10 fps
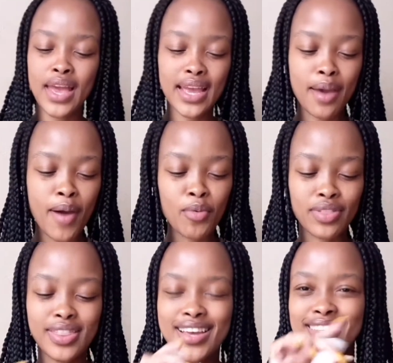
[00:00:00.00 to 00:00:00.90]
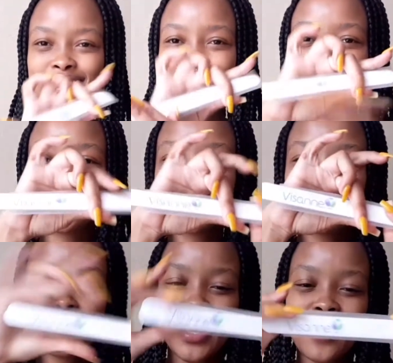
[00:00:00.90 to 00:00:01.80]
Came out with this.
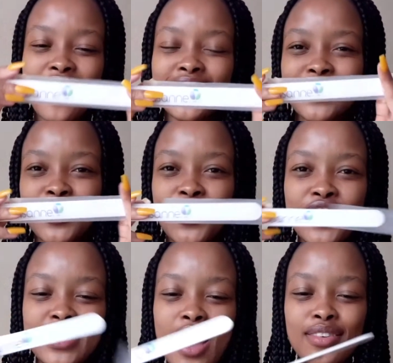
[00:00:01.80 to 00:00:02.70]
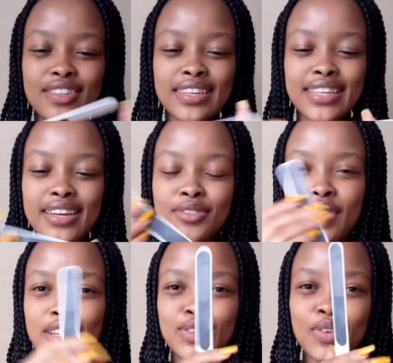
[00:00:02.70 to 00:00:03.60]
Right, so cute. I was so excited when
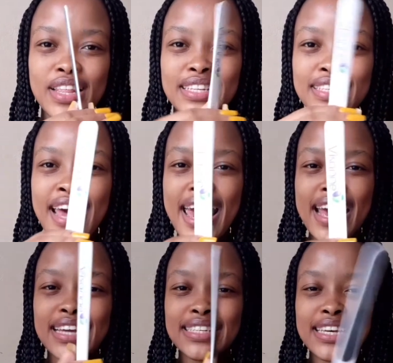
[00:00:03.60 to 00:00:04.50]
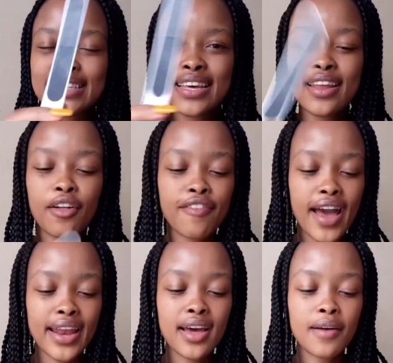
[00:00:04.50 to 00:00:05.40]
I saw this. It is a nail
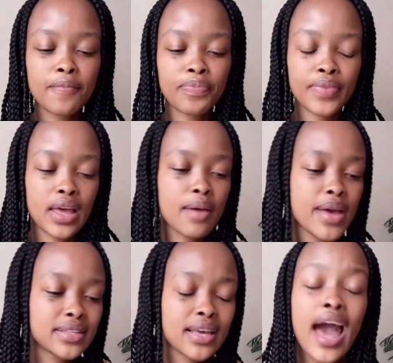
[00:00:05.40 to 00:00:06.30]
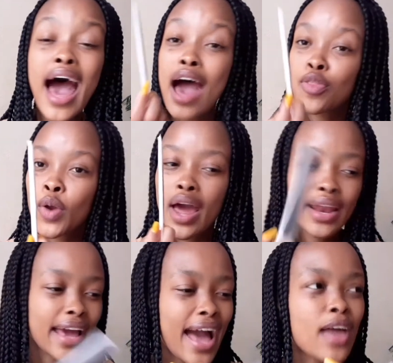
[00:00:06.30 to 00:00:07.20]
filer. Amazing. I thought
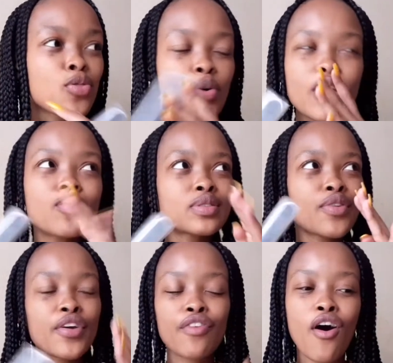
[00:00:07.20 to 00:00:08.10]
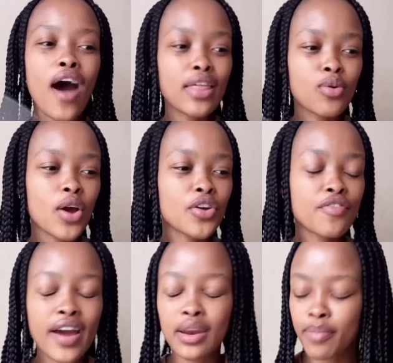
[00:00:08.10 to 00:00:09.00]
it was very far. I thought I couldn't
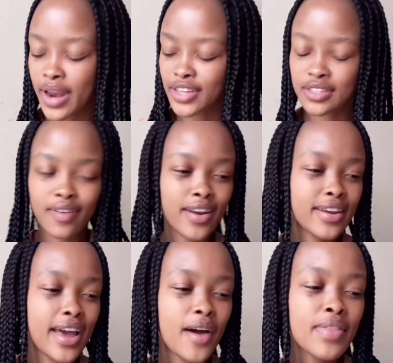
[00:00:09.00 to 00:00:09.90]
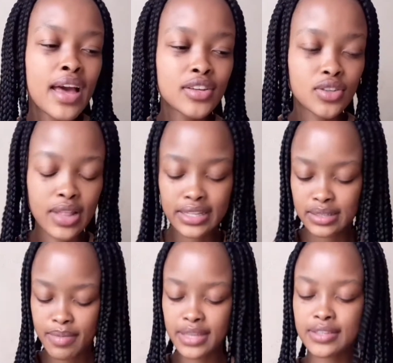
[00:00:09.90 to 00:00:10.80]
find it, but I just found it here. So that's
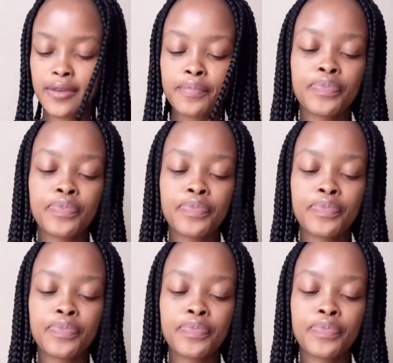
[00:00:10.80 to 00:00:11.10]
amazing.